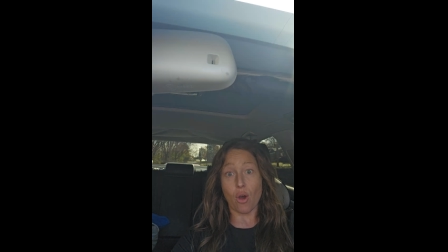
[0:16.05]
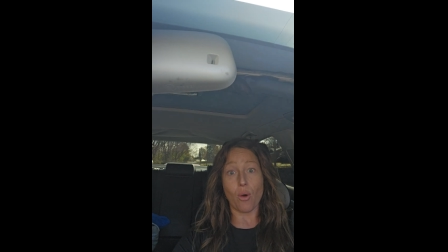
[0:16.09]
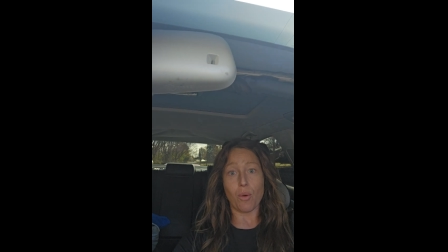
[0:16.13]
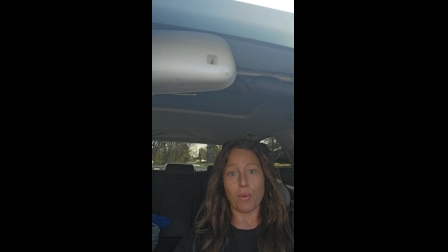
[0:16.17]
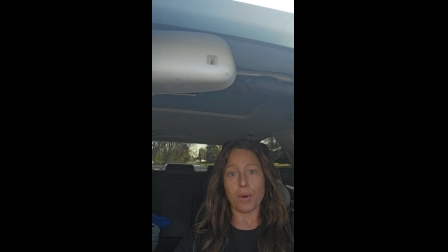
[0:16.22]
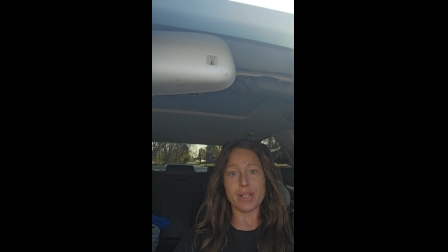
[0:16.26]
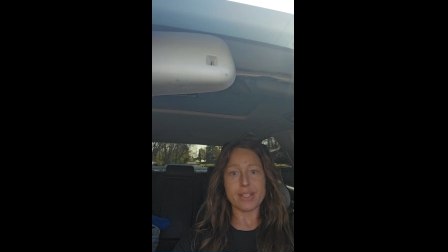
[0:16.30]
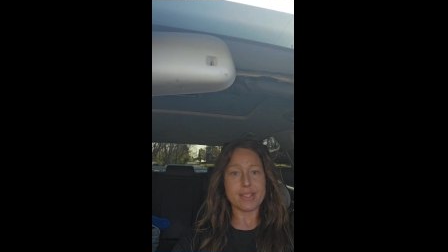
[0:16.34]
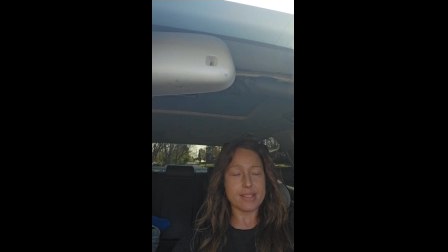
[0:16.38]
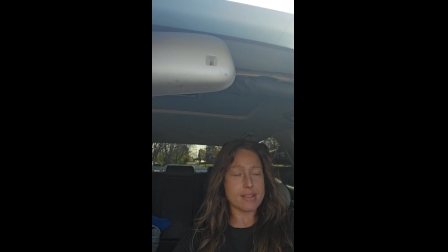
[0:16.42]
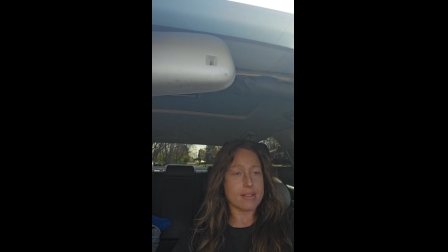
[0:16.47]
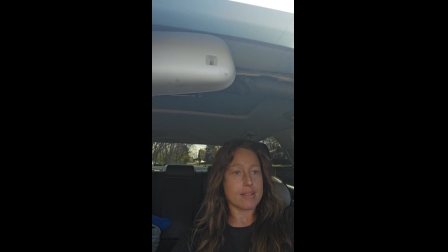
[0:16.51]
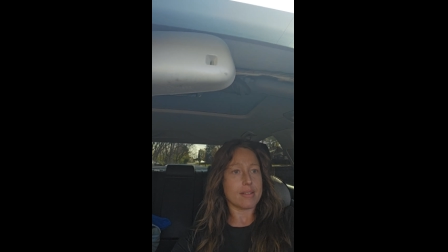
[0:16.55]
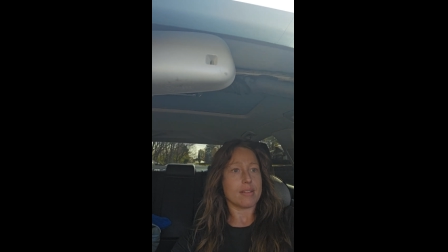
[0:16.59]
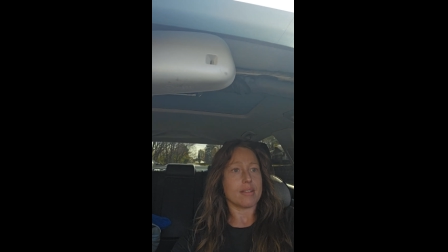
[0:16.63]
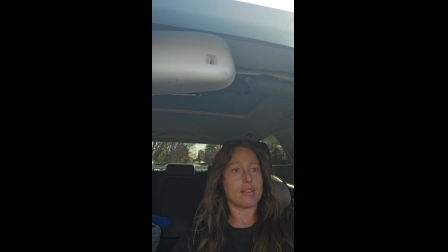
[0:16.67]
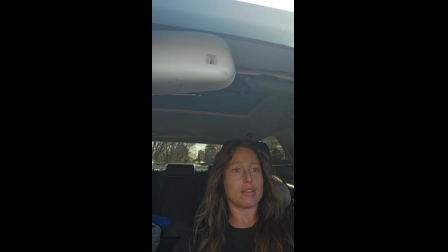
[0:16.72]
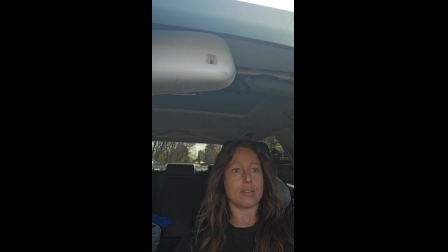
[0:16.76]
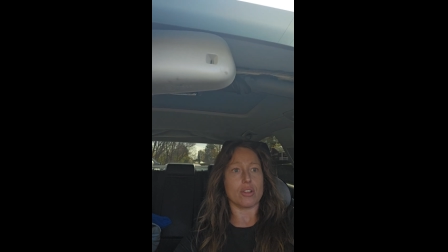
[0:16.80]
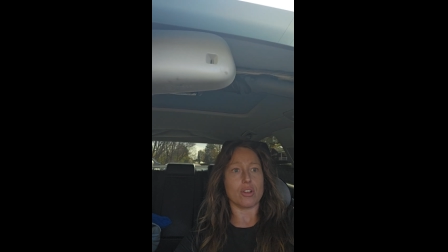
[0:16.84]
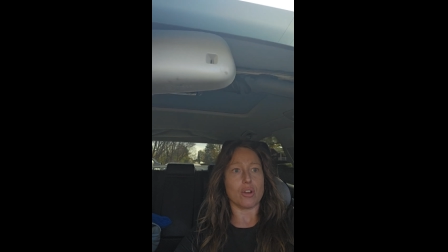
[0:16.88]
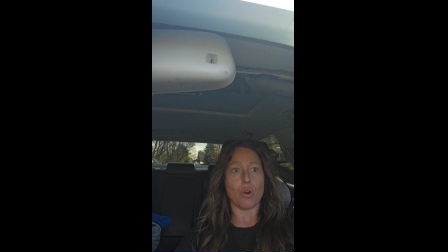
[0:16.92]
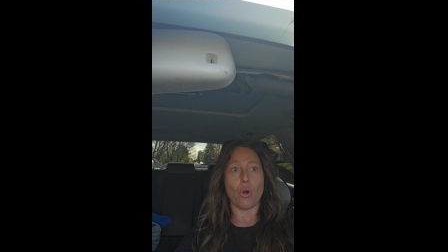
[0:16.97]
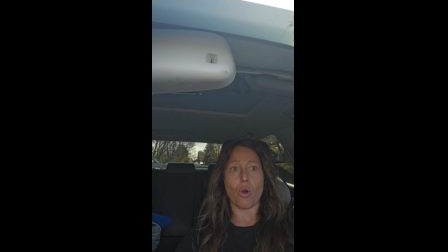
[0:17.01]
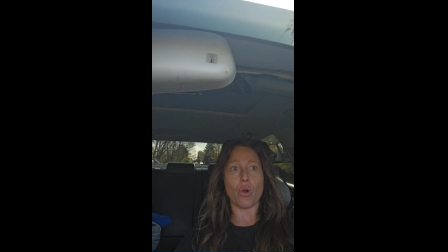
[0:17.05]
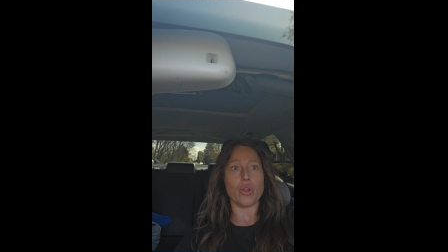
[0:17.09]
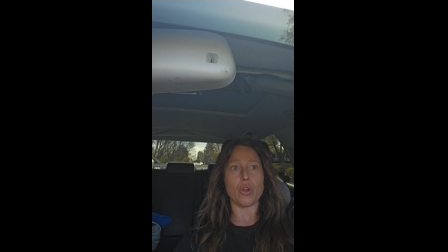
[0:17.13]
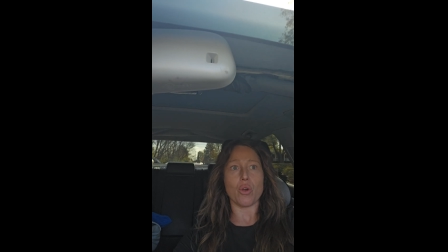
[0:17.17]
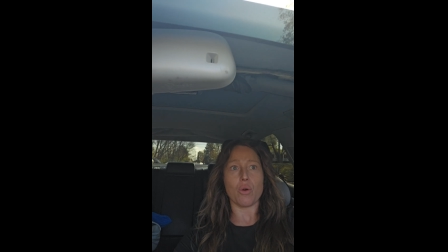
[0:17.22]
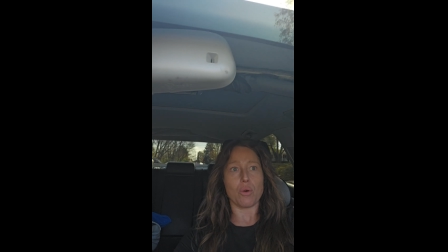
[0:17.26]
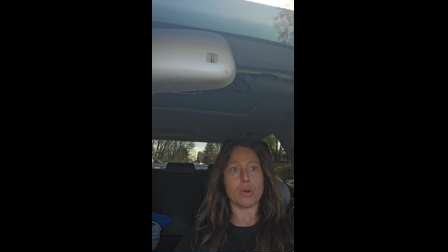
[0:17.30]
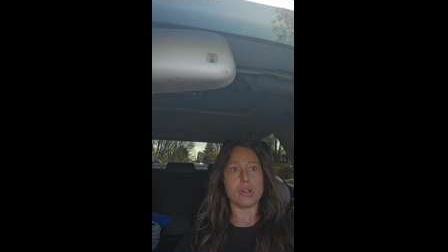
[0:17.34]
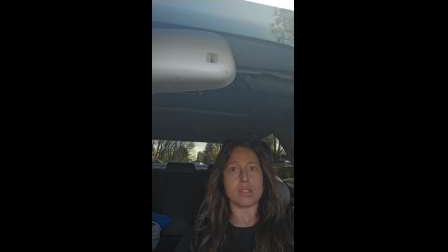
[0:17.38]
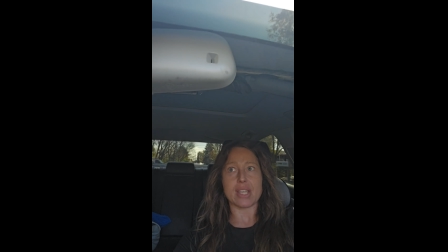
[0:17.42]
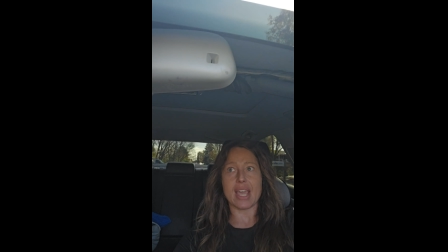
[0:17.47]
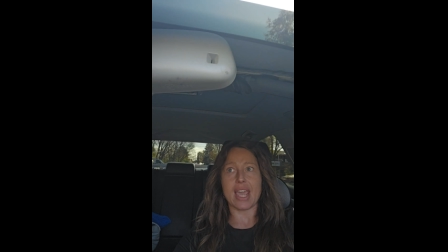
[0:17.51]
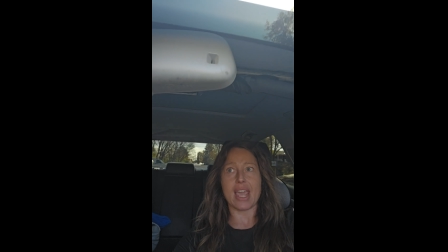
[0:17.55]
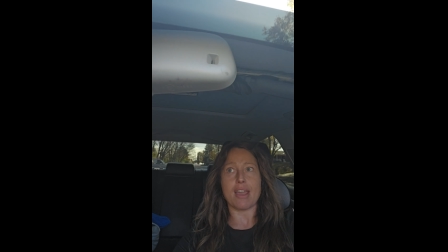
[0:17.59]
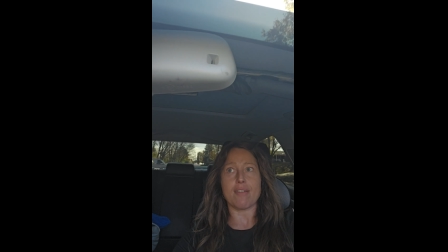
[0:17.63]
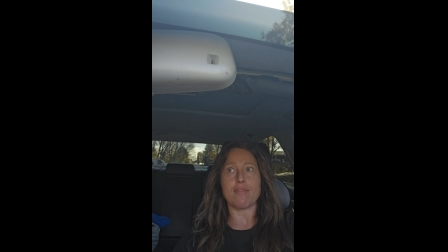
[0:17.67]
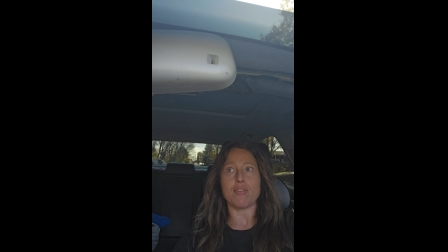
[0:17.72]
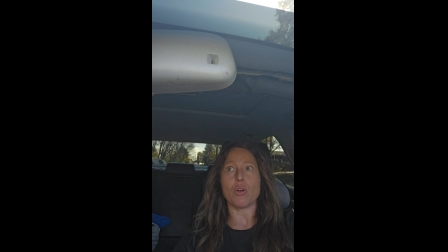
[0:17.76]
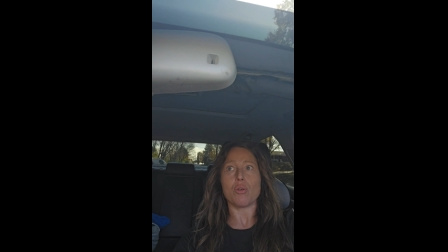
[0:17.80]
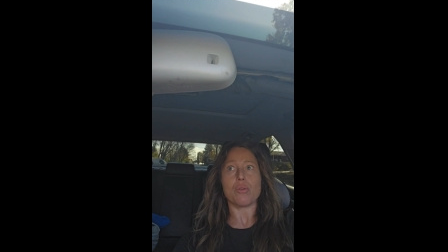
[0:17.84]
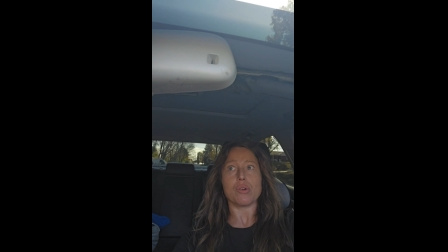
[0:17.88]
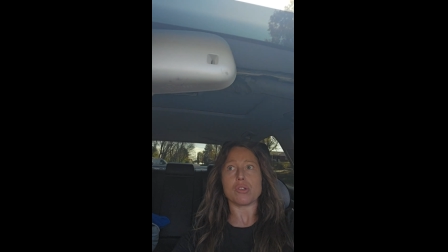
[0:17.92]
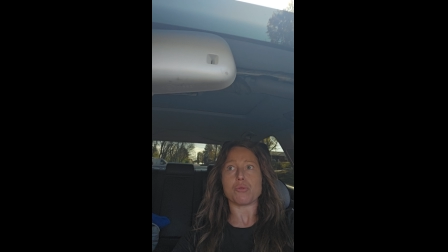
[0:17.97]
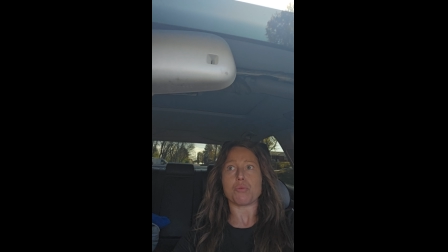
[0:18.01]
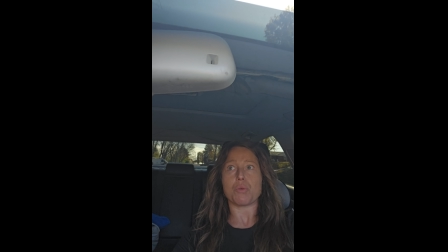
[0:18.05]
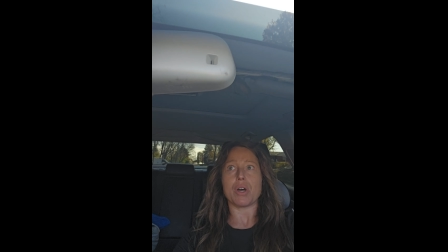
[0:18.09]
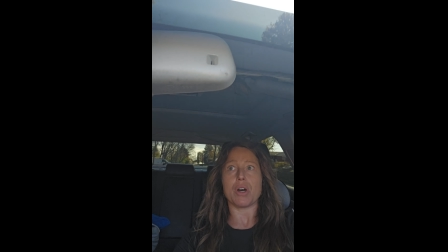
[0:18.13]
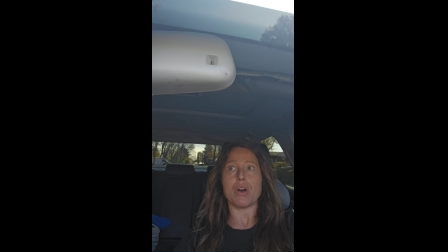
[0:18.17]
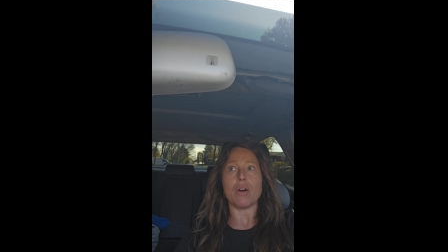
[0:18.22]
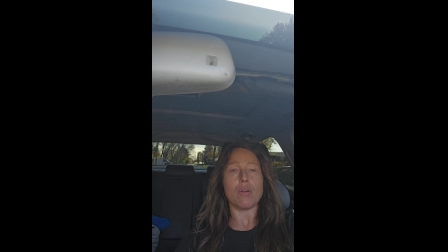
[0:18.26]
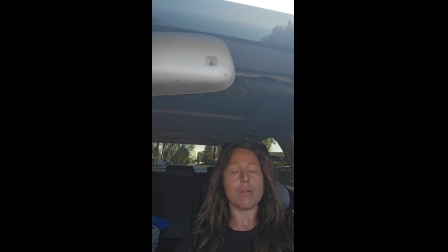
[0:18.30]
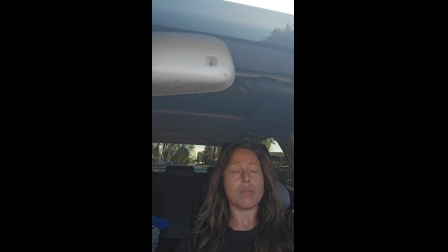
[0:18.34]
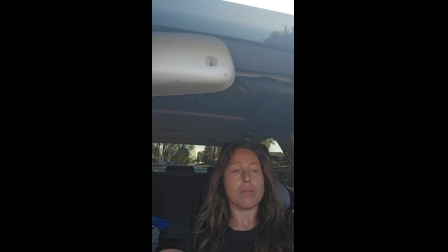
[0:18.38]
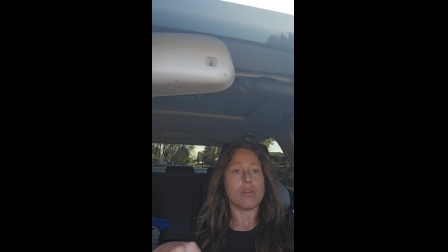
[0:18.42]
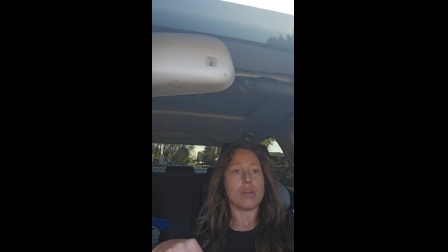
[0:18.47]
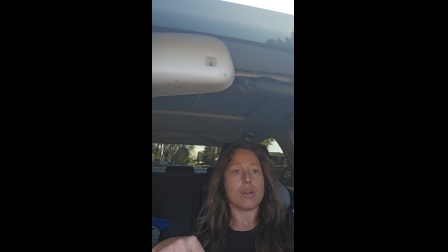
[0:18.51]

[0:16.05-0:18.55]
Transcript: always. You're, you always have, you always will.